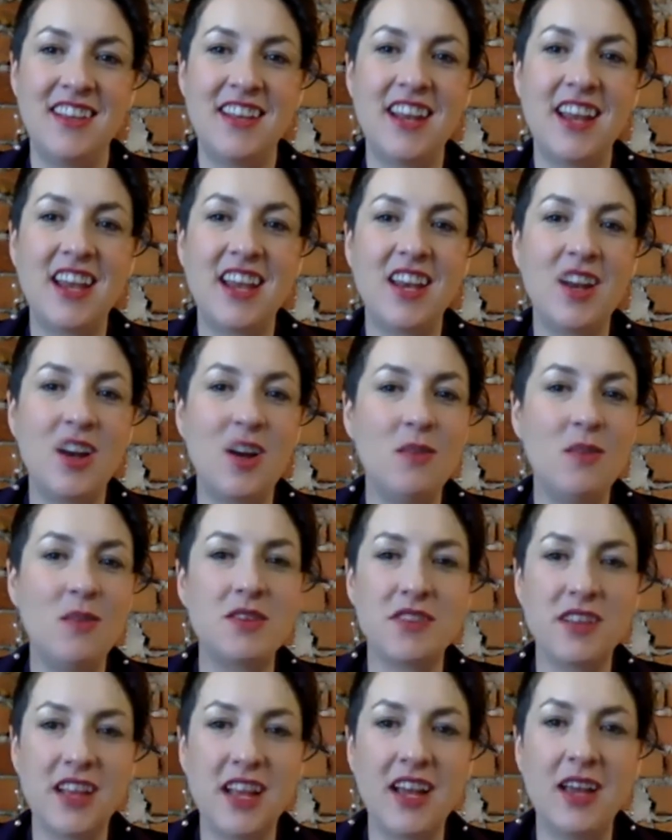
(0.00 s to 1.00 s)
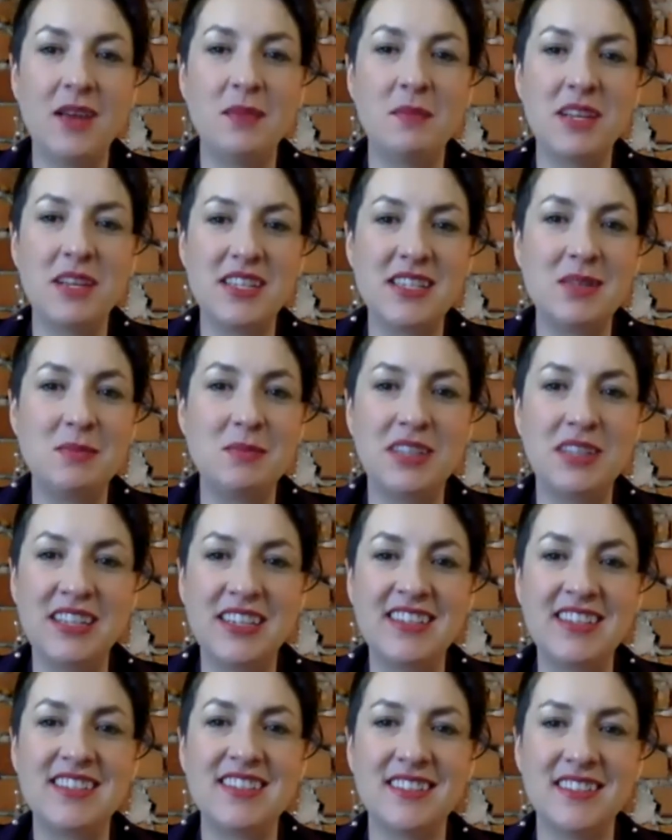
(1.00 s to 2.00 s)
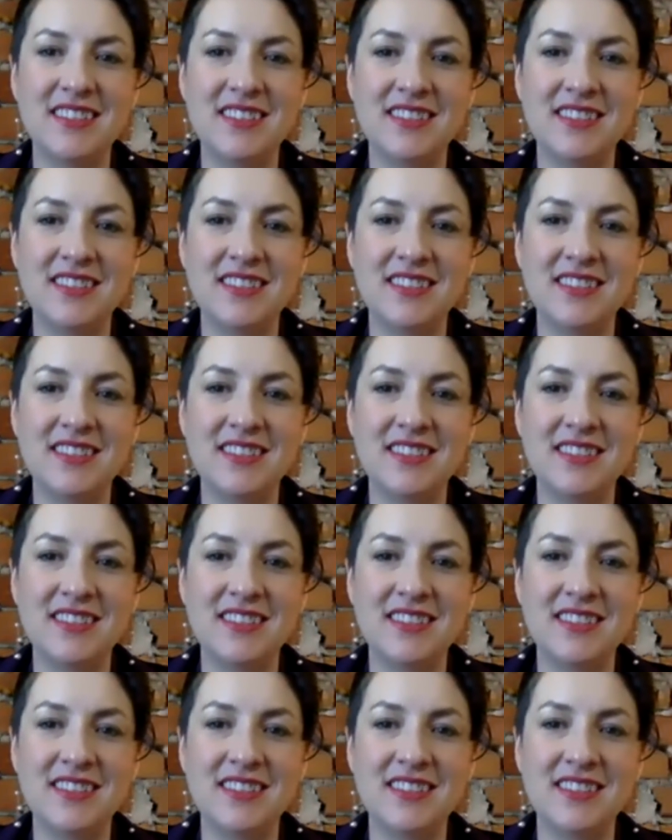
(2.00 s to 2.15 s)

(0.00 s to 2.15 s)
I can always rely on my siblings,